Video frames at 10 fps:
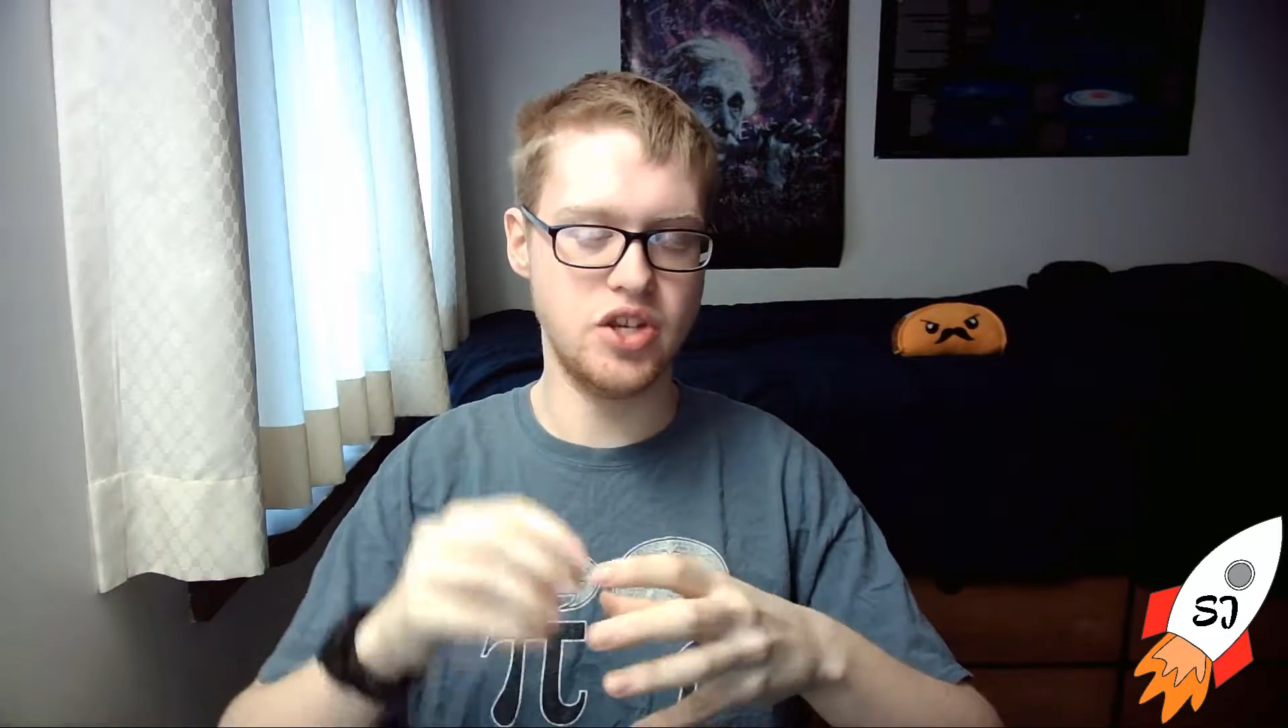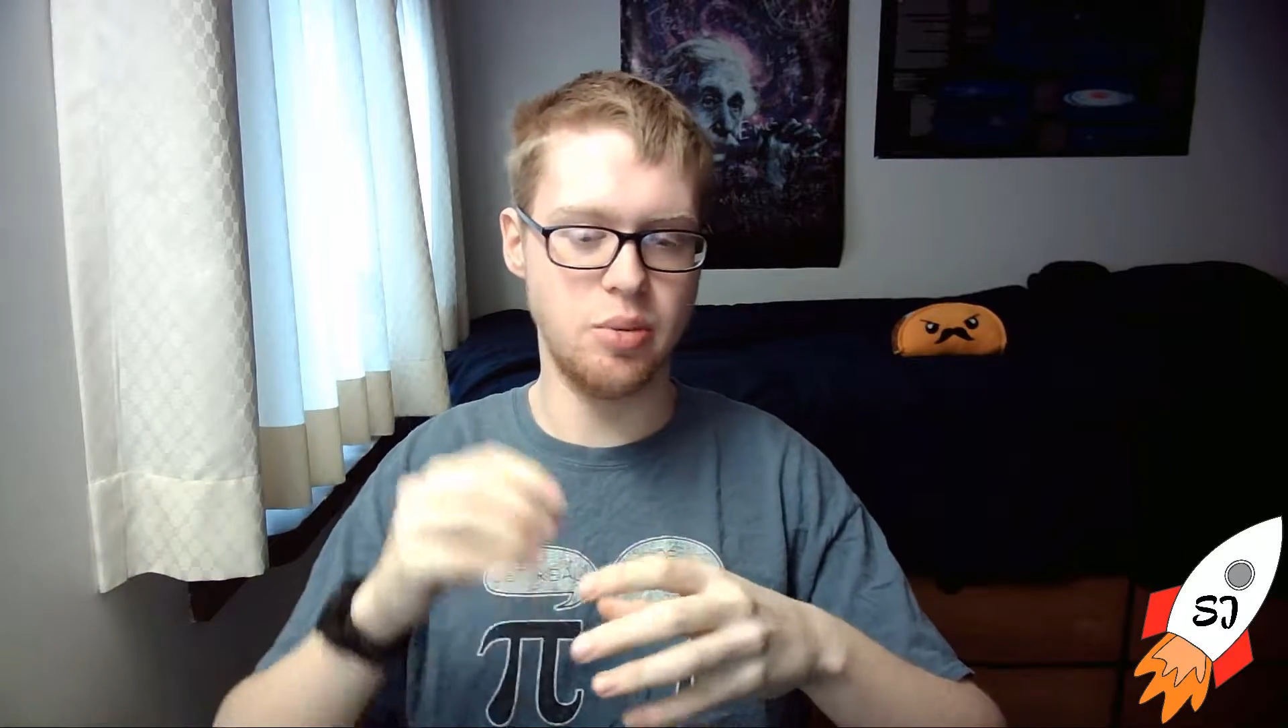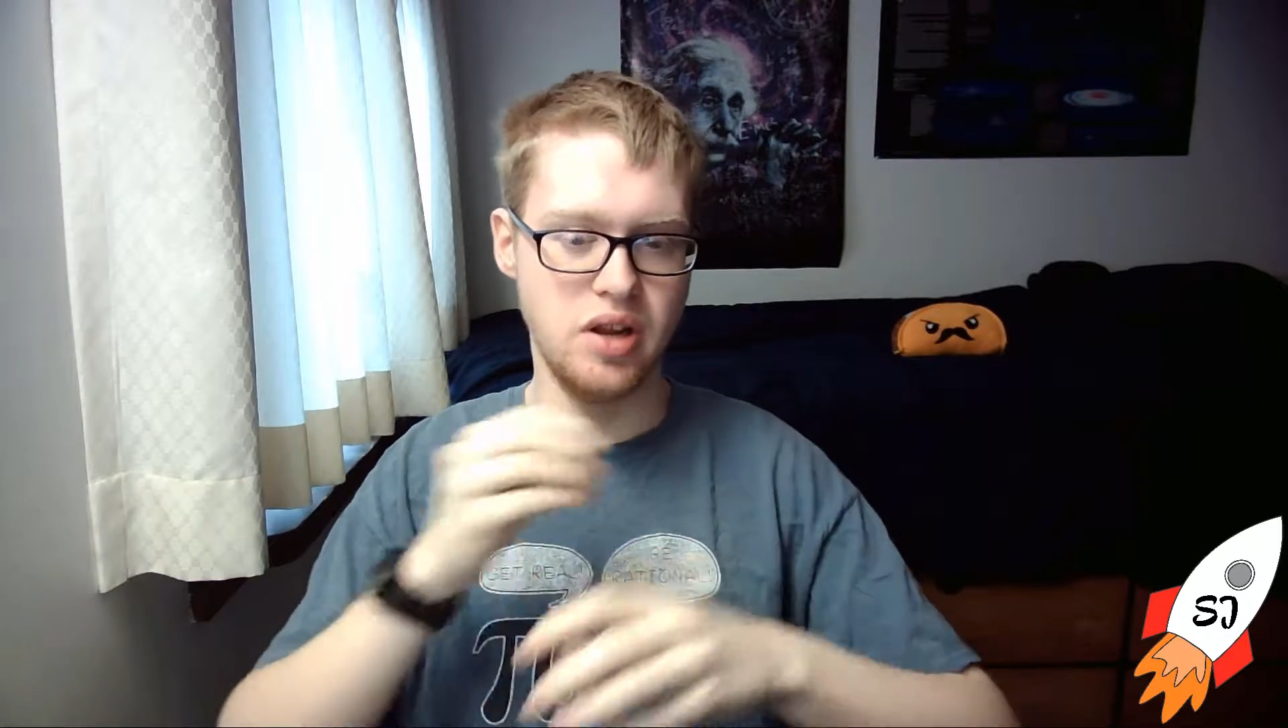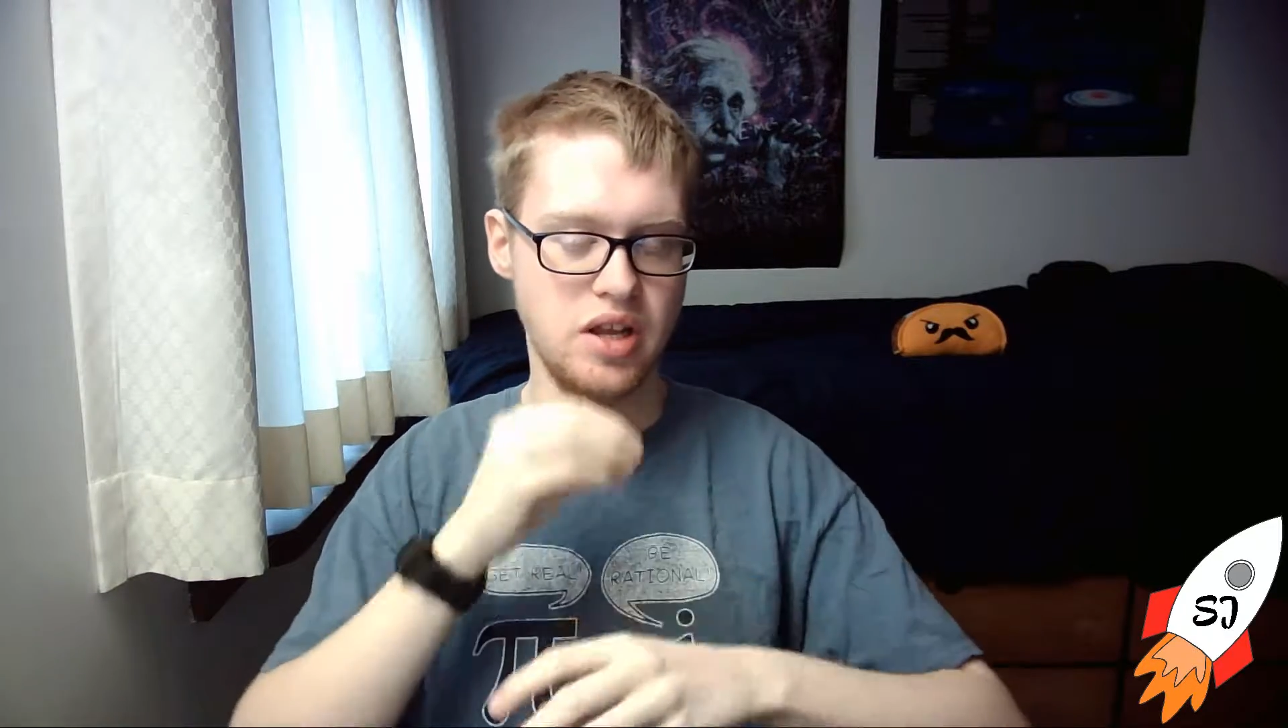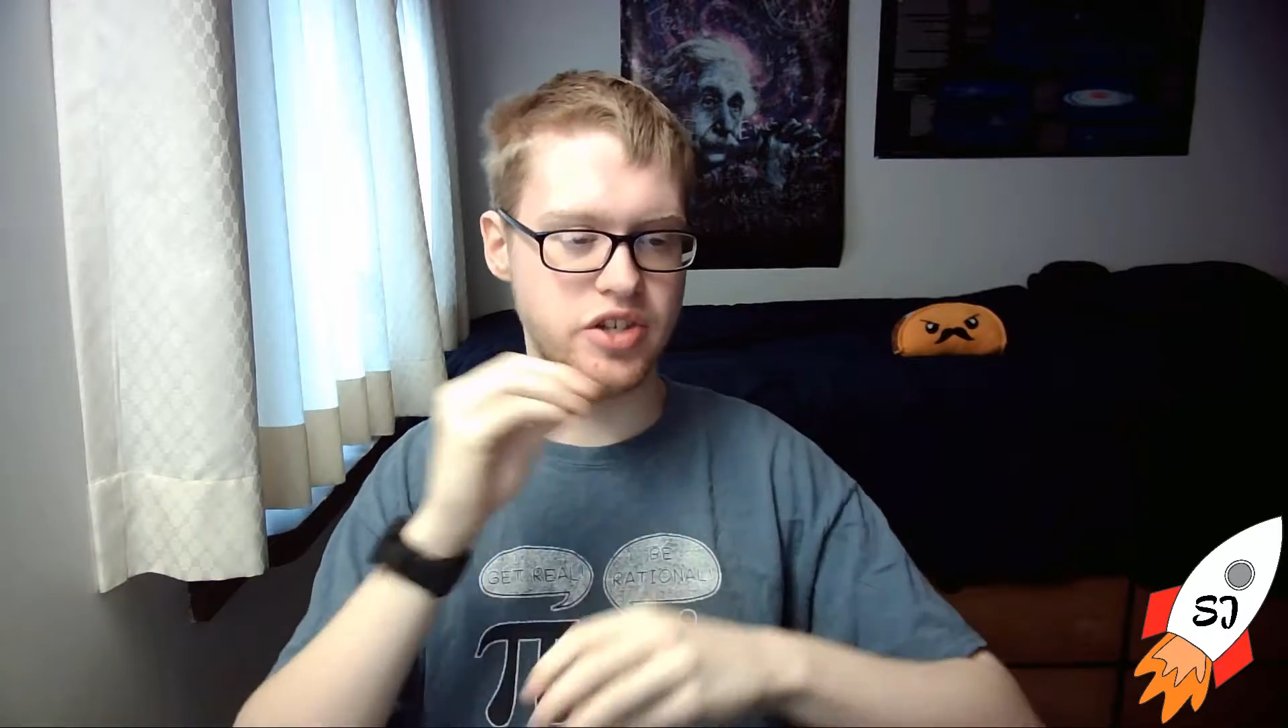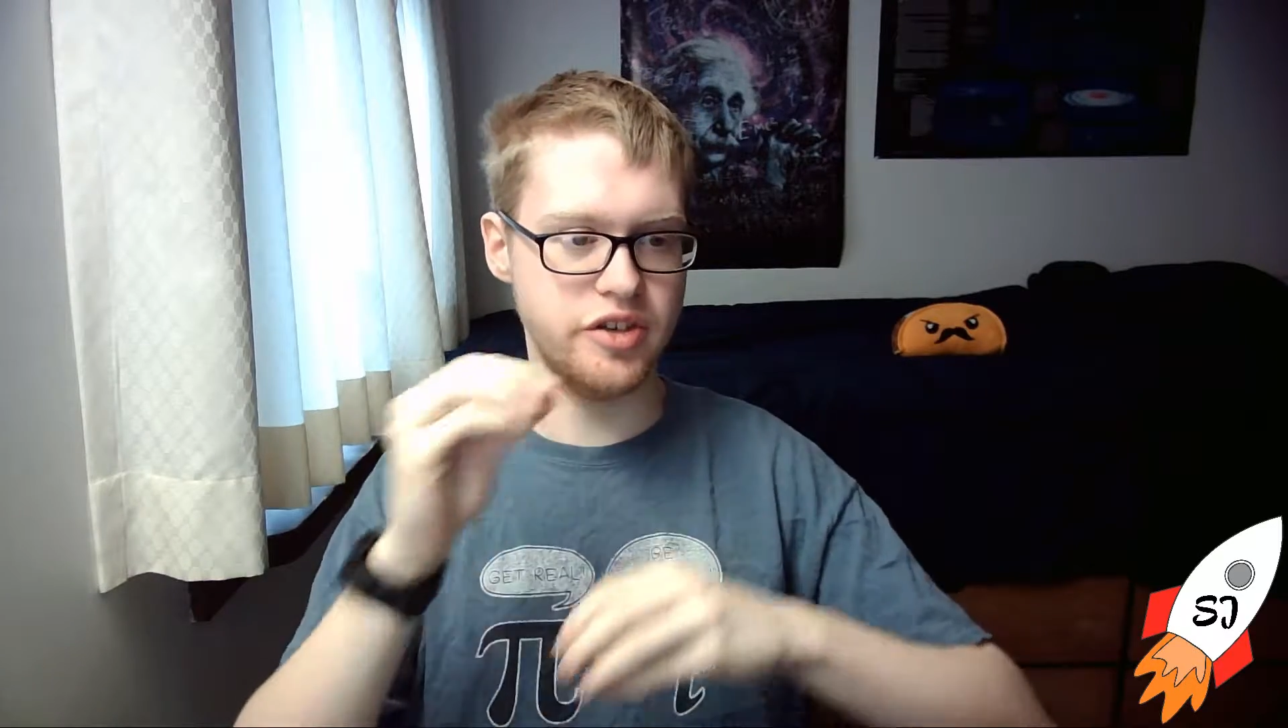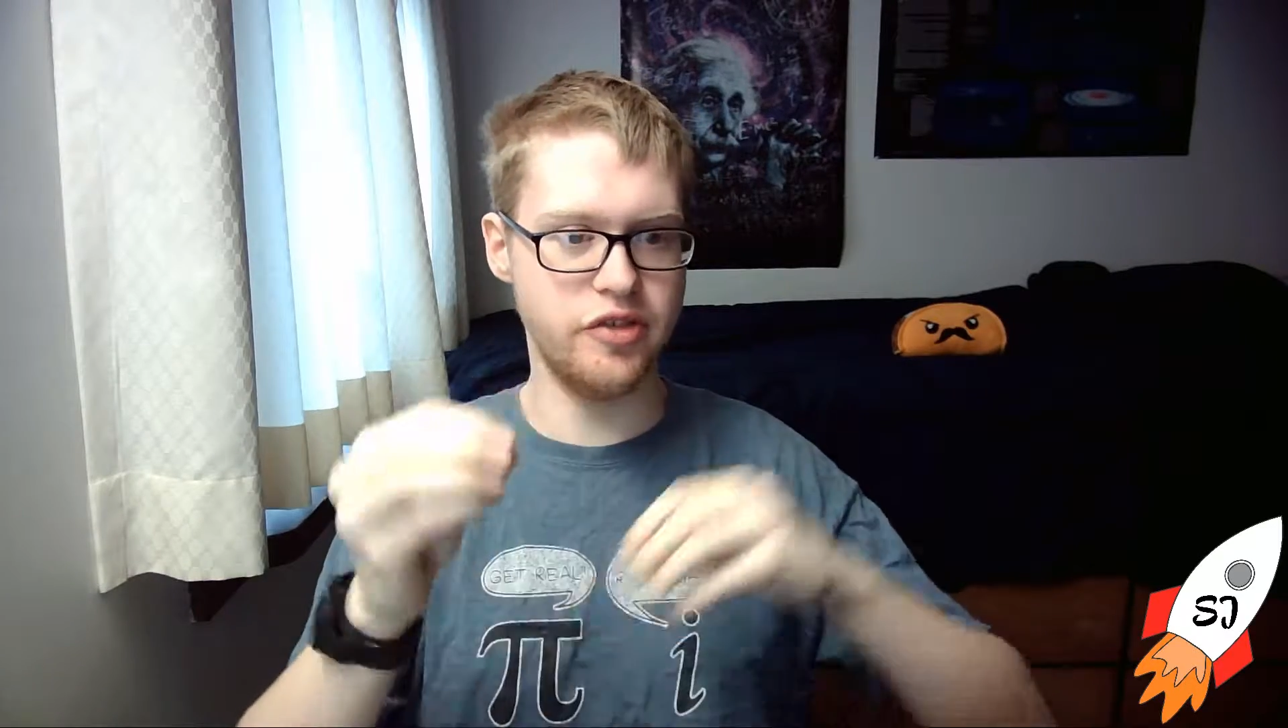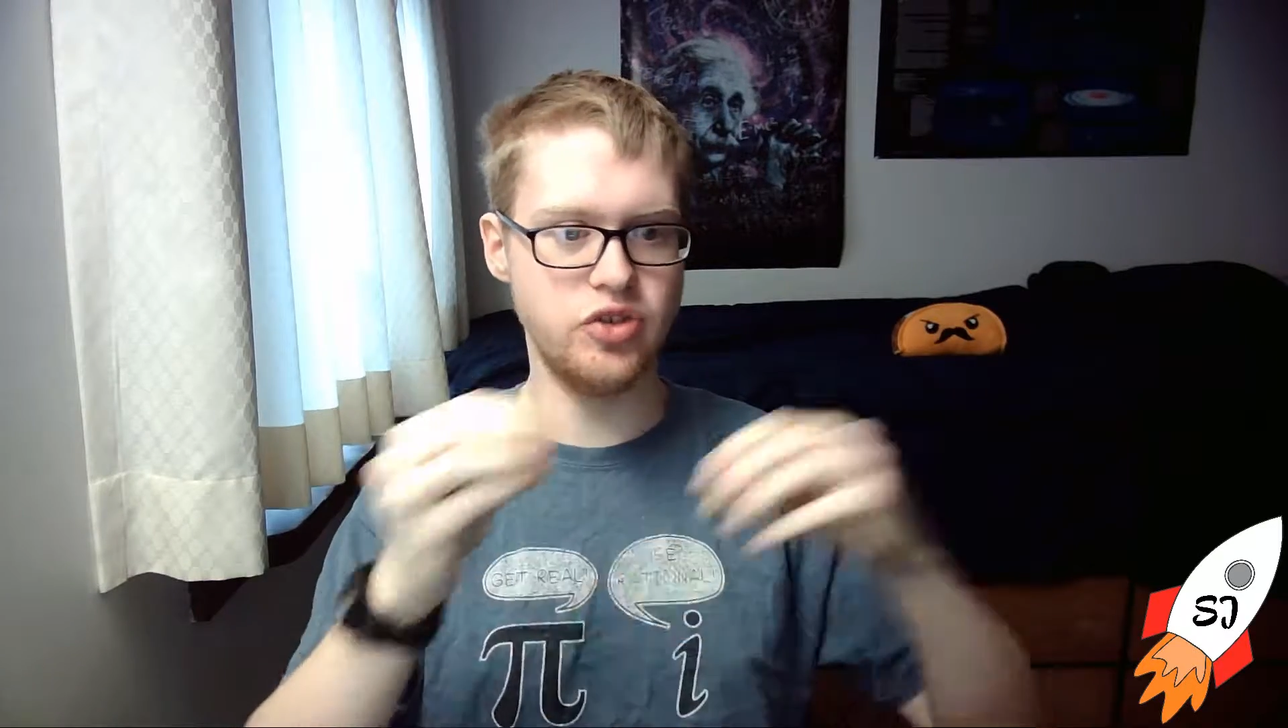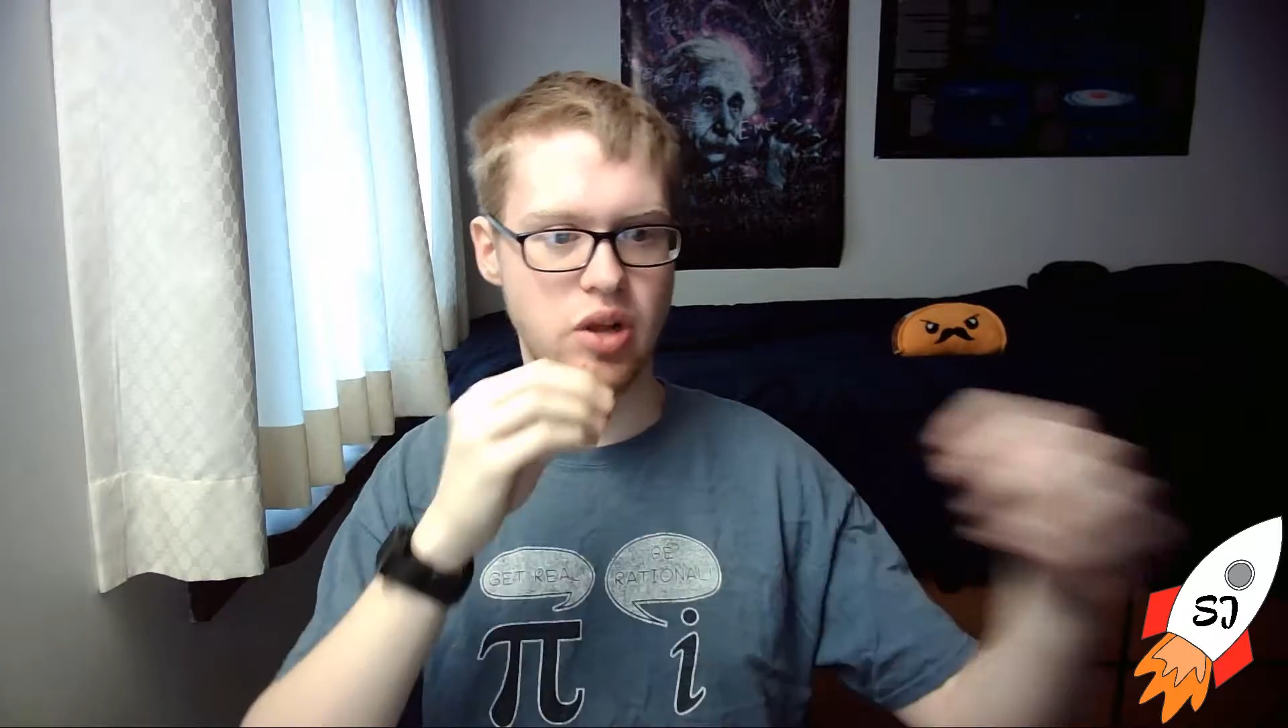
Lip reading: individual